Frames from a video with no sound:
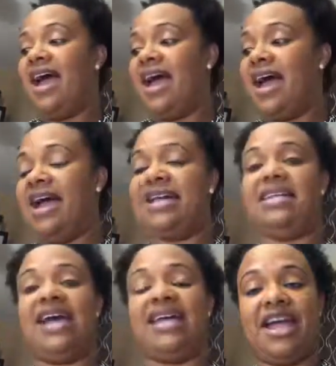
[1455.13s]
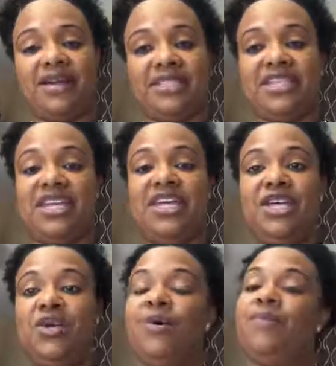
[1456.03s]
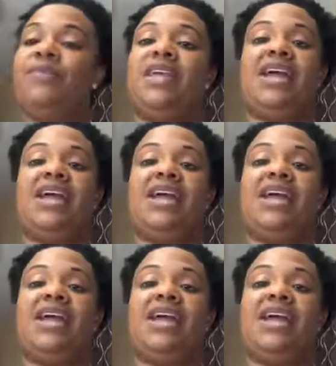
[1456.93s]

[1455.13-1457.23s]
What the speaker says: And I guarantee you,